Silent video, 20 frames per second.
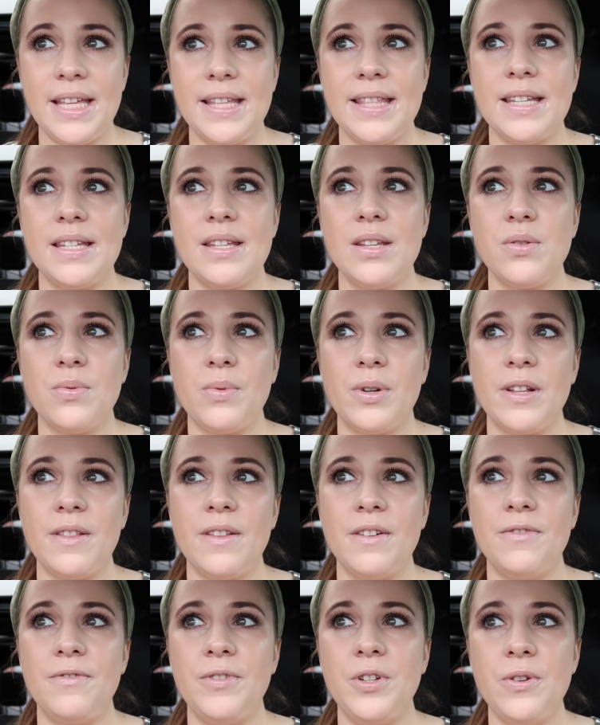that this is one of
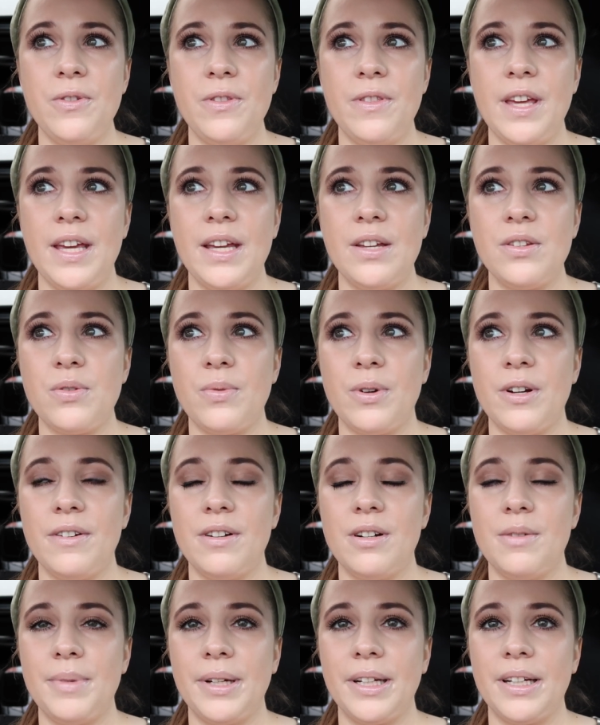the few things where,
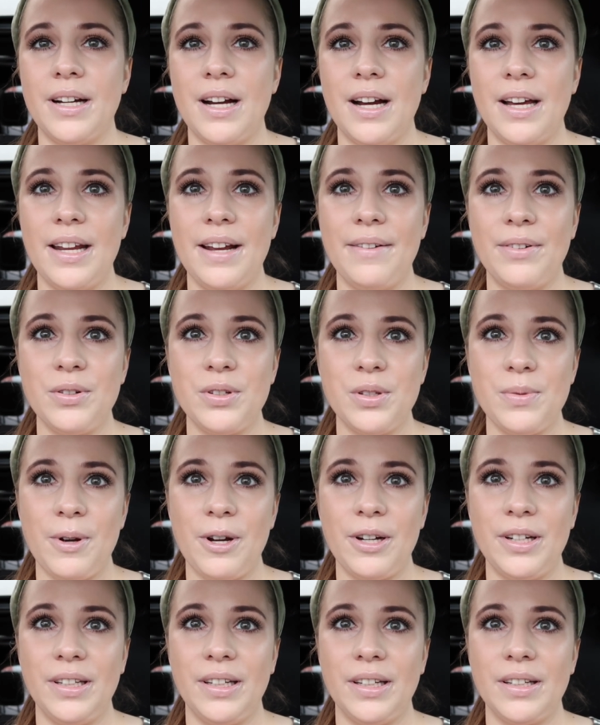oh my God, everyone's
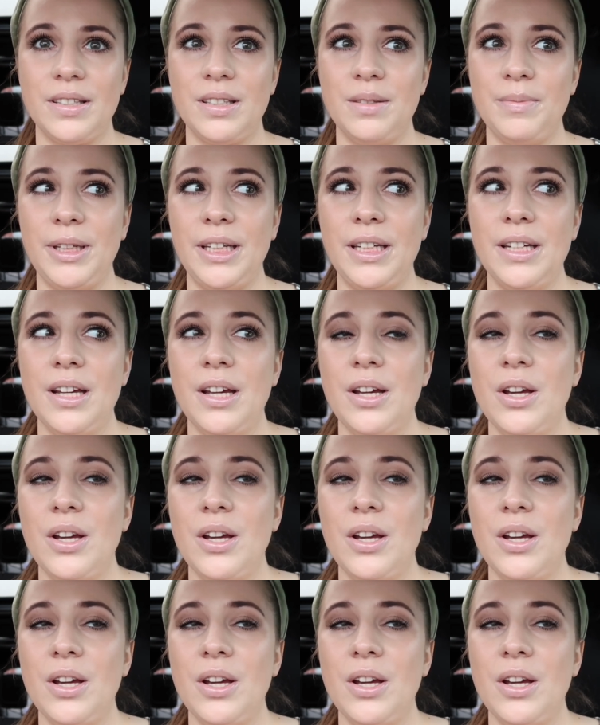parking next to me,